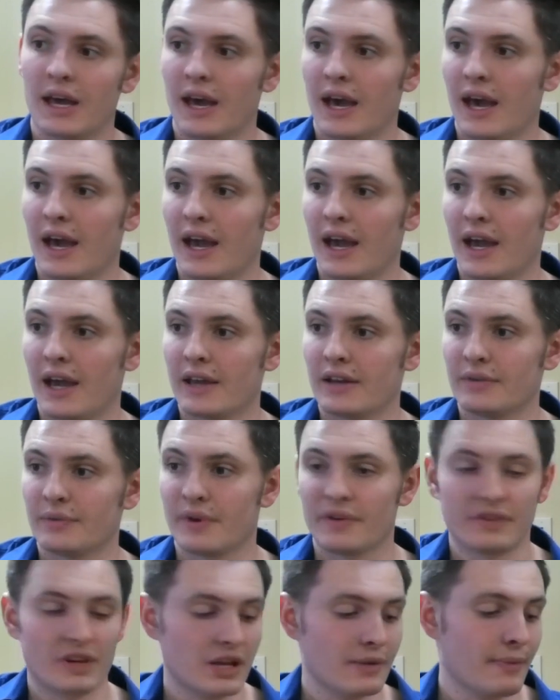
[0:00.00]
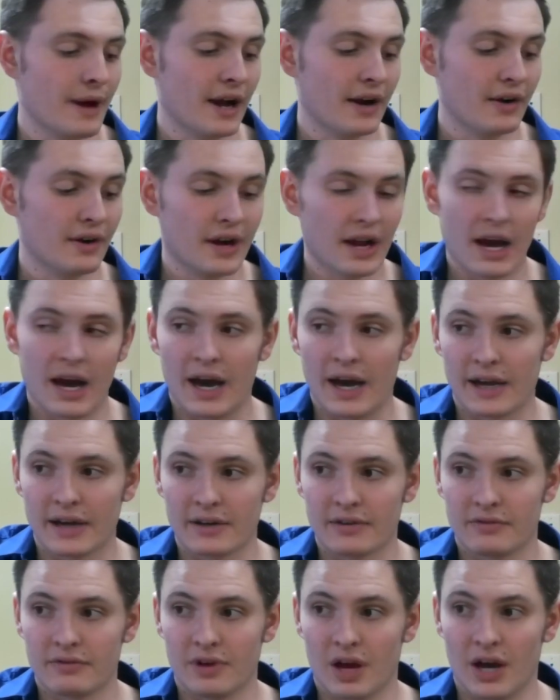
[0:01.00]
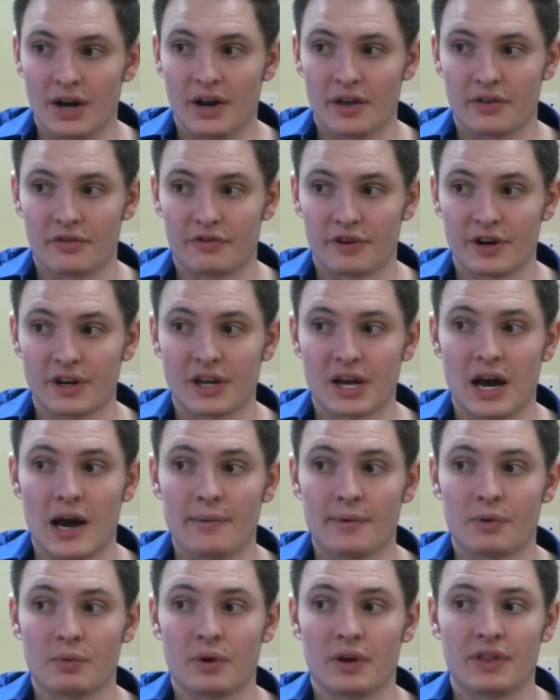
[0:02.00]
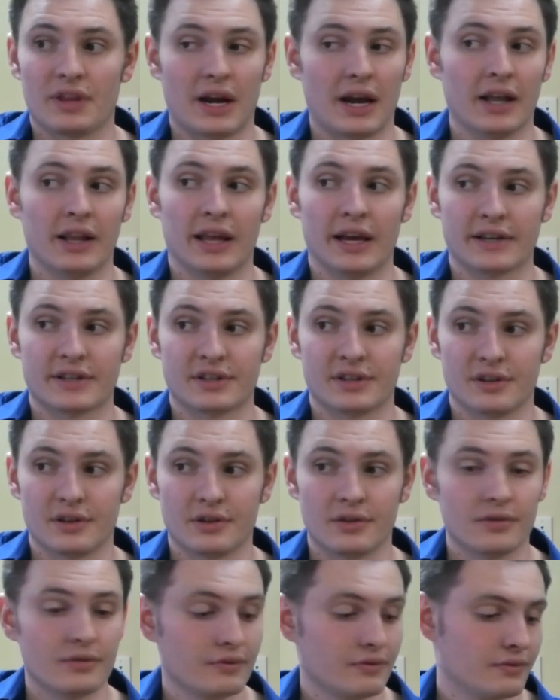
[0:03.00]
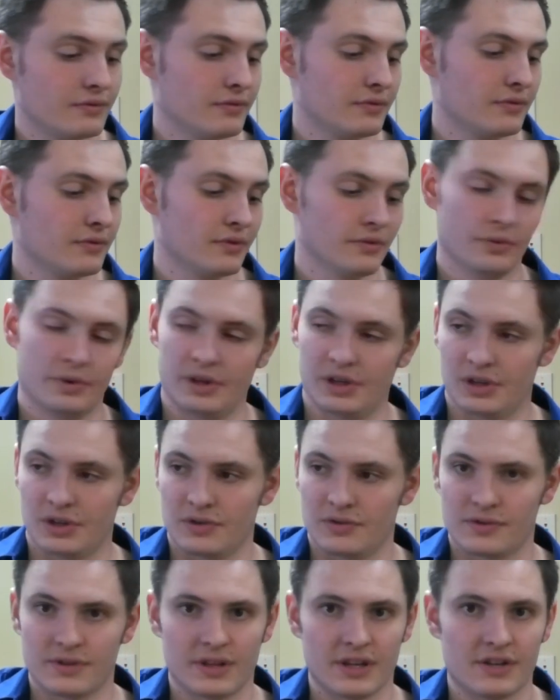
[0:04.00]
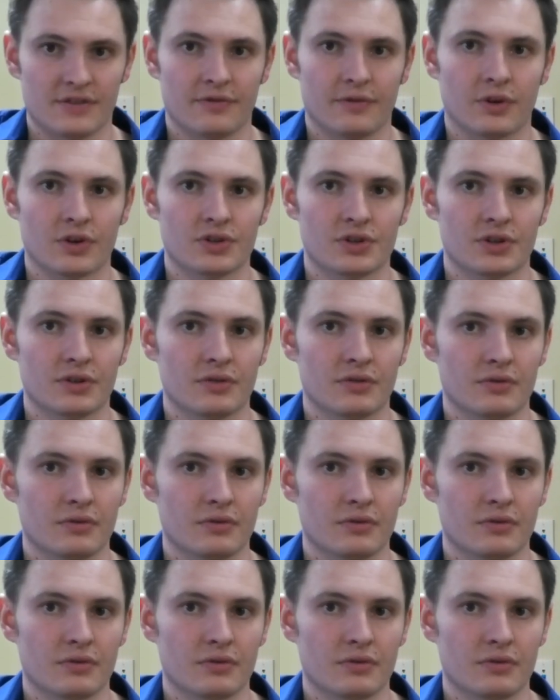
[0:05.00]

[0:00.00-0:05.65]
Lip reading: And we have an E minor 9, another very common one that I like to do. We can use this version.